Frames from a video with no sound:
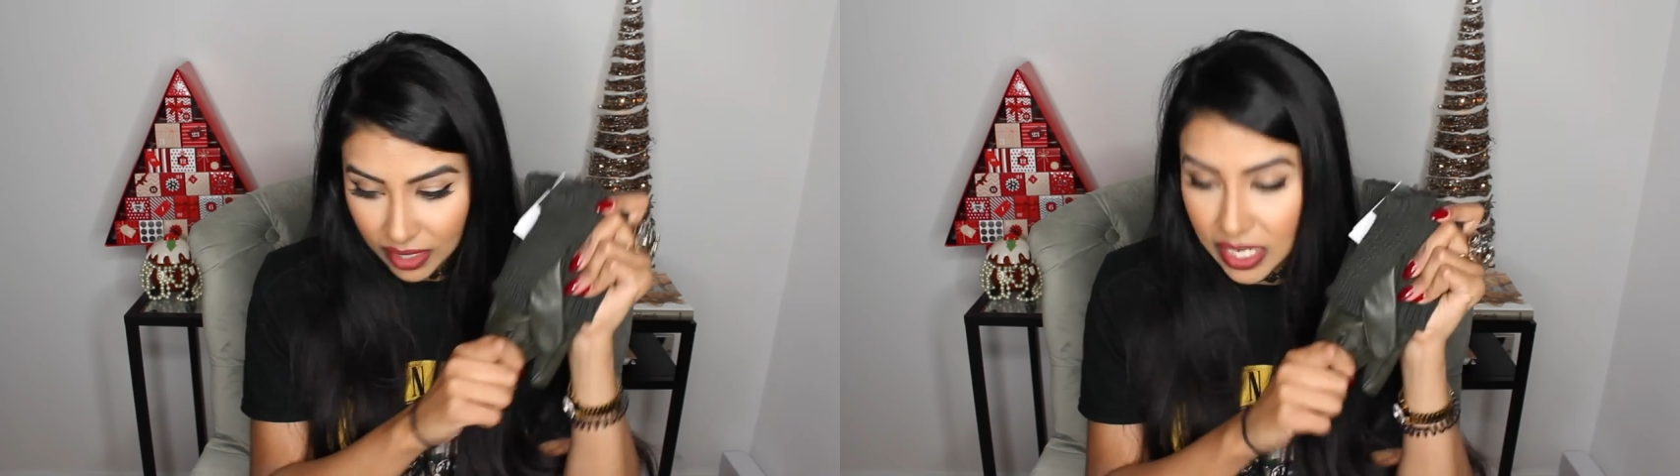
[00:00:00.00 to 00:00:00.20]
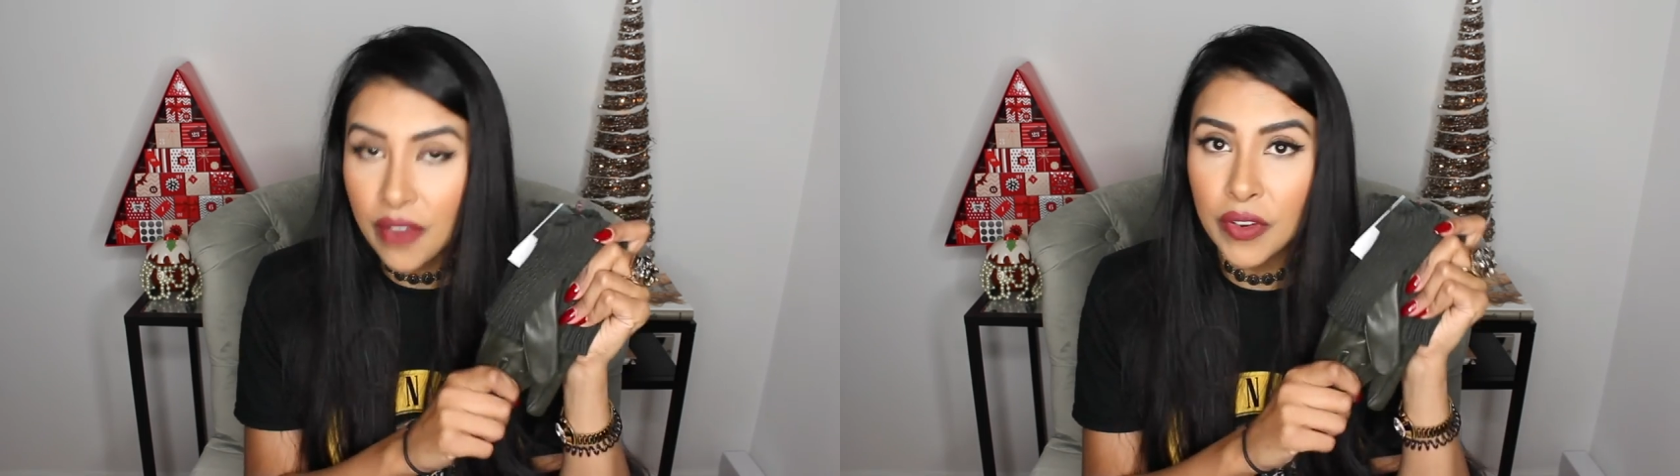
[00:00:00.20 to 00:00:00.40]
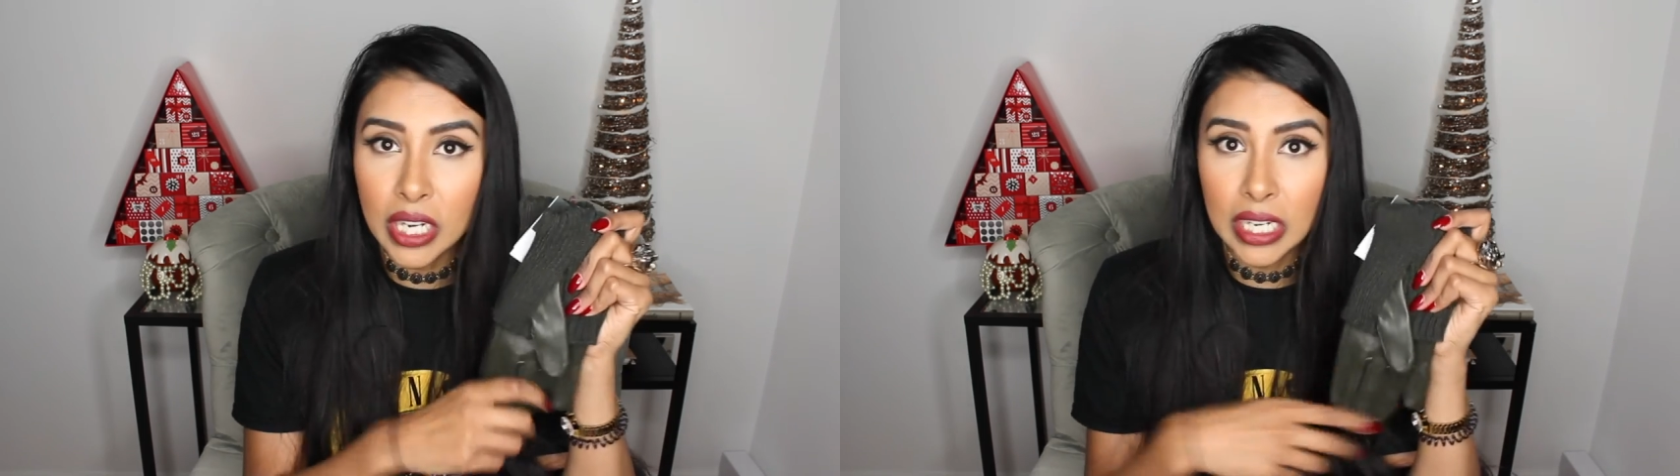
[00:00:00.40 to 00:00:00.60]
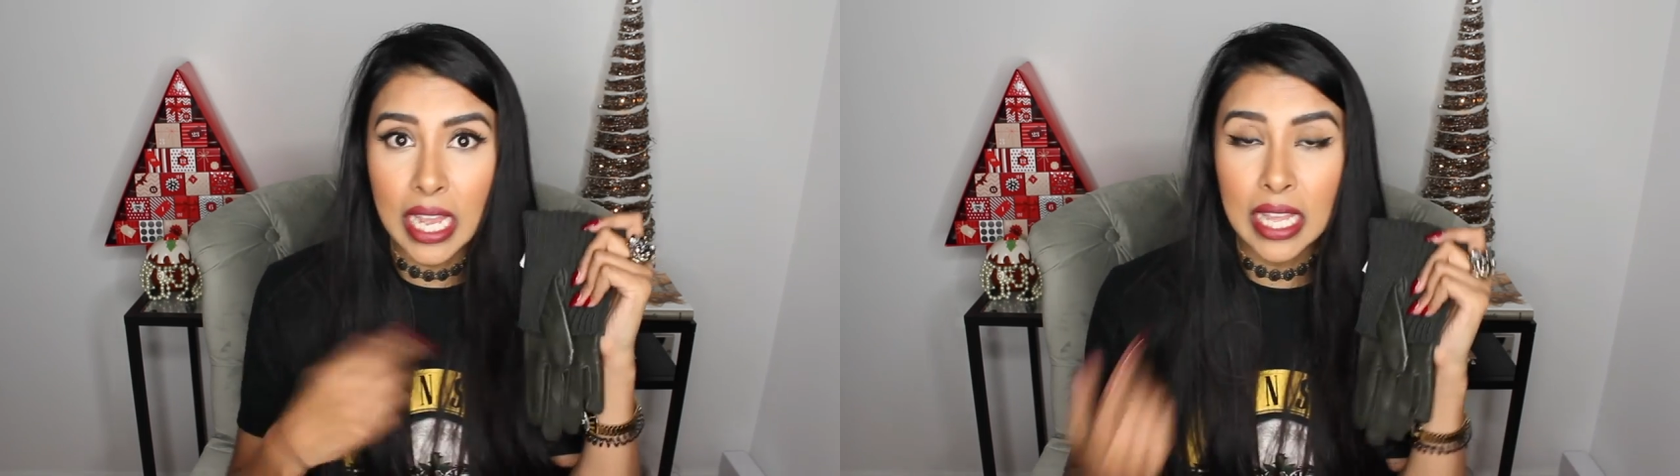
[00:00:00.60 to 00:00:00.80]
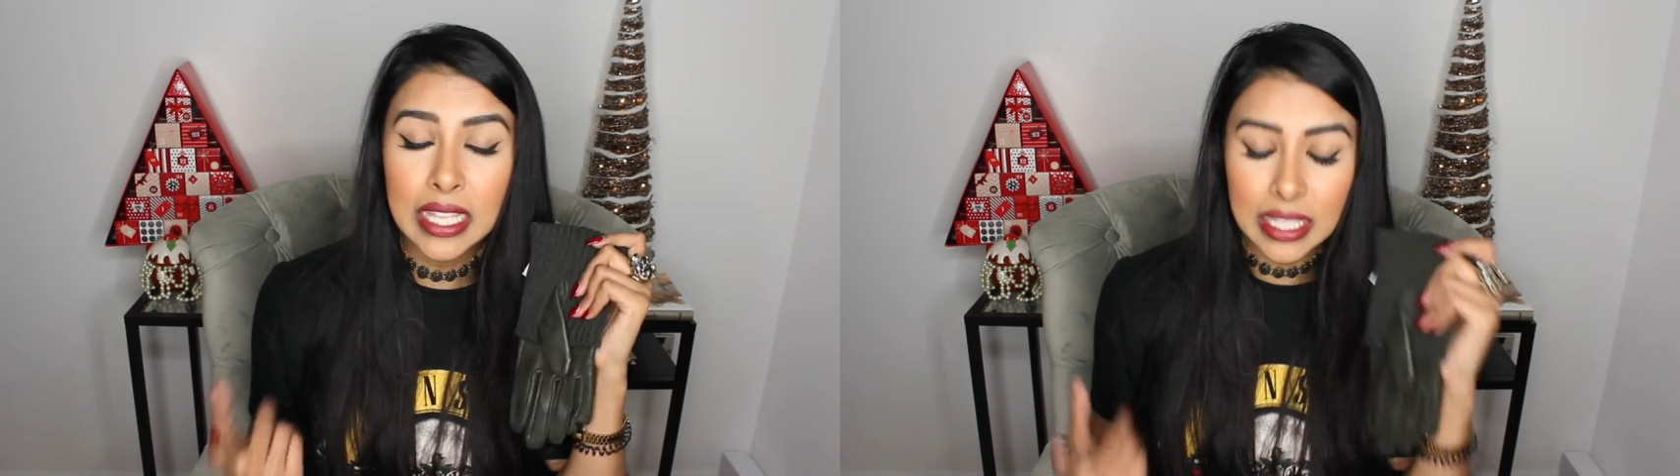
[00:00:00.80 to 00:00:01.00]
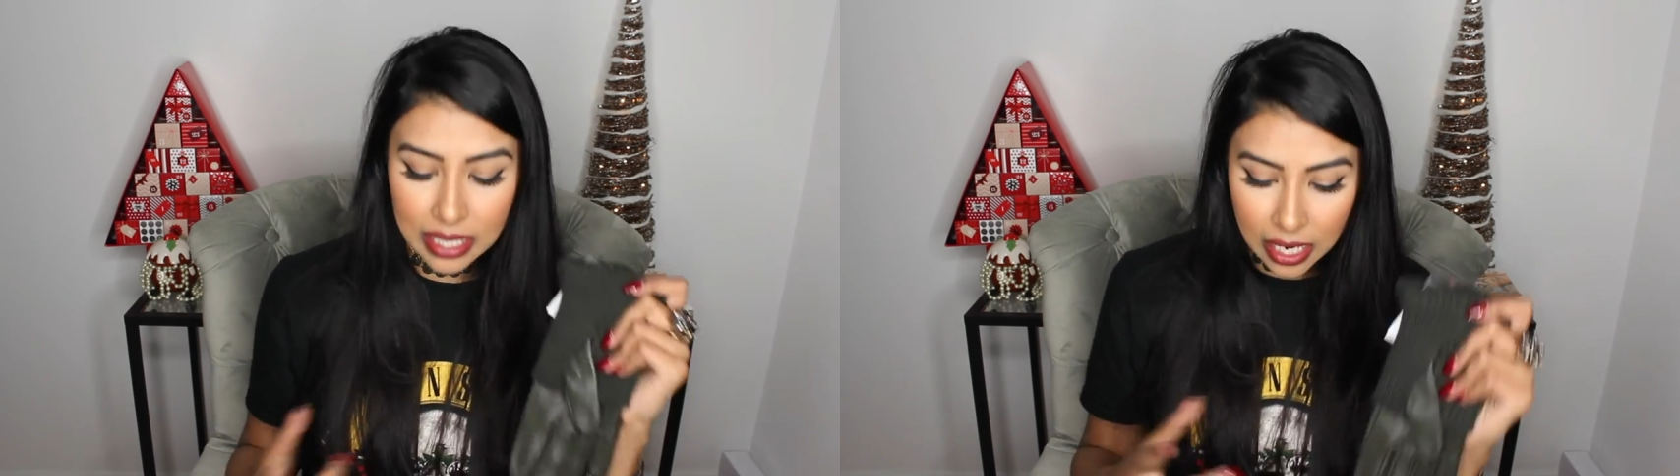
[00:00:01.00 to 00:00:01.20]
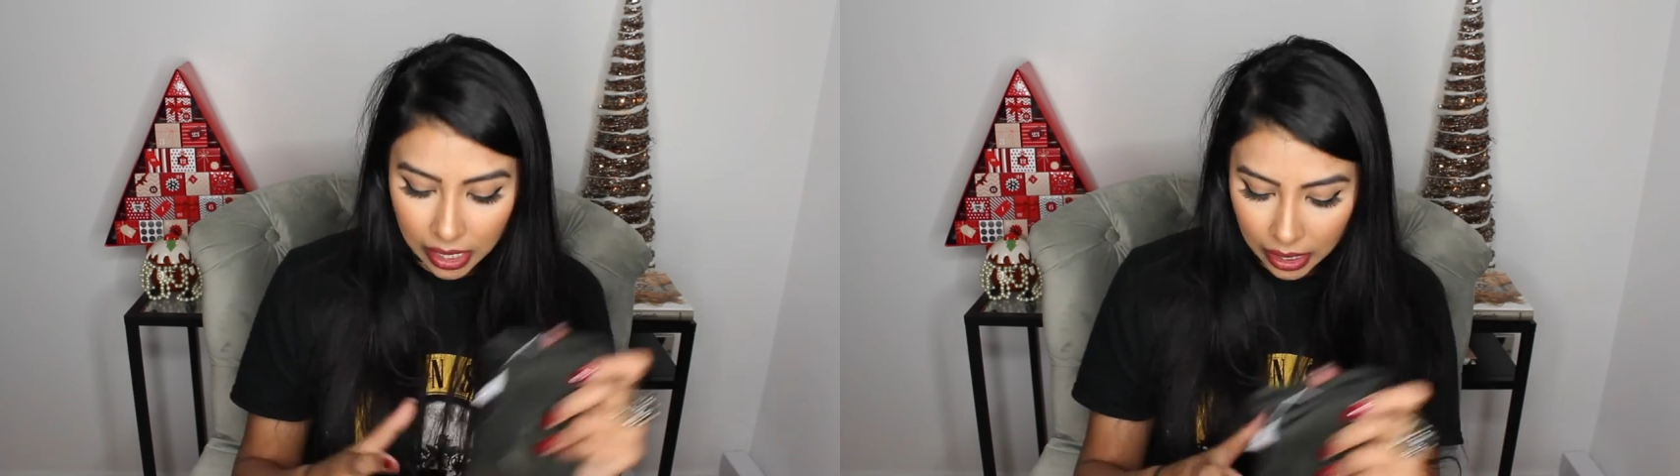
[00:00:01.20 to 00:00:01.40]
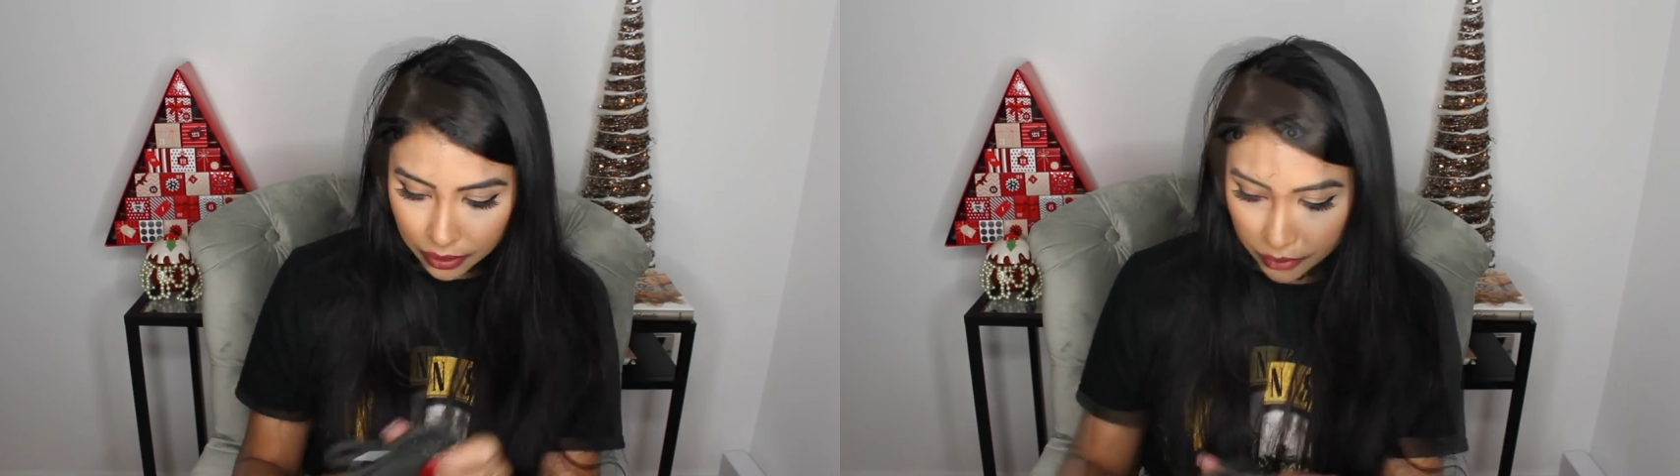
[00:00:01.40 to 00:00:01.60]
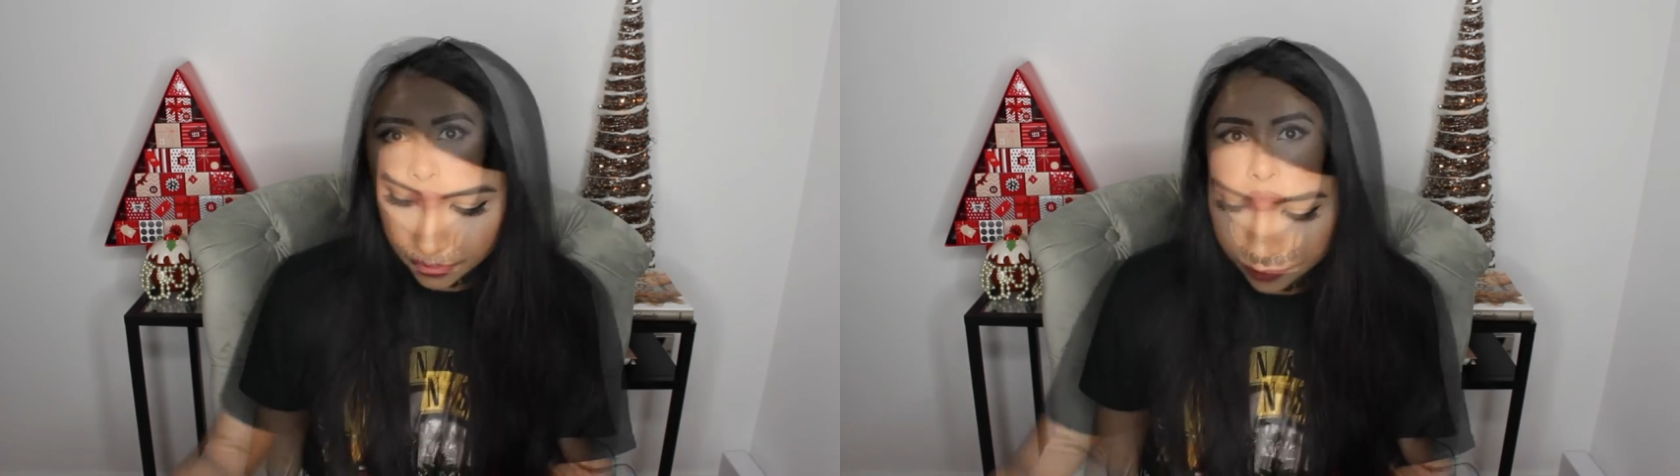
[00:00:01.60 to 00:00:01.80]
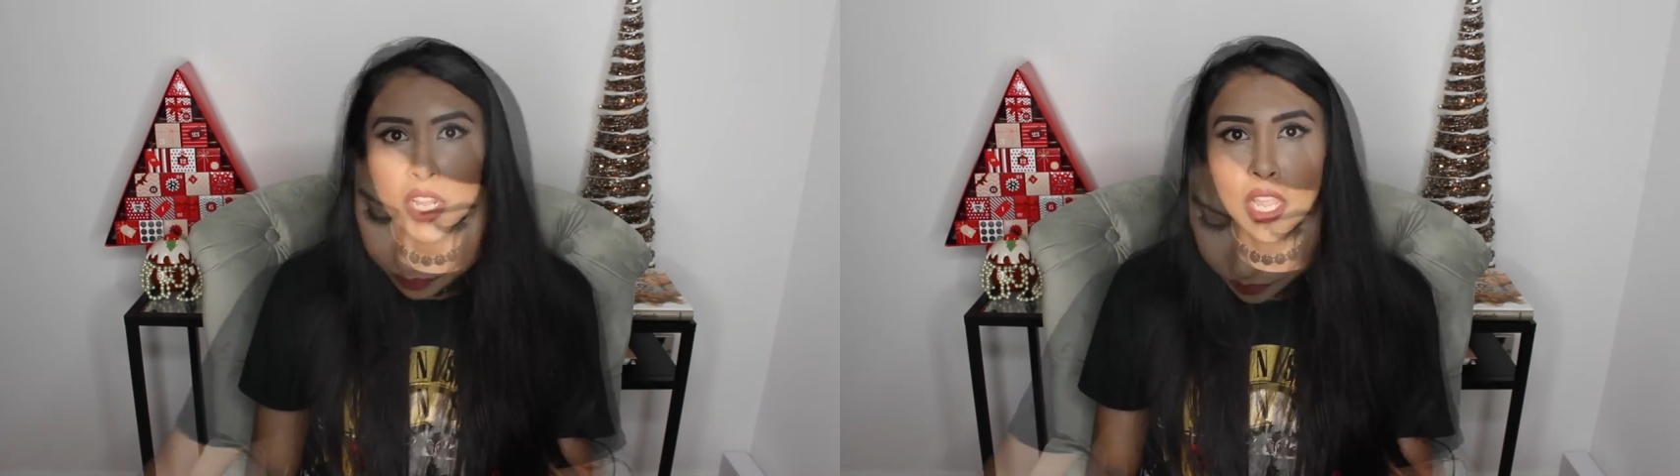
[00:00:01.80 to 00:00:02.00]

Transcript: definitely, and the scarf.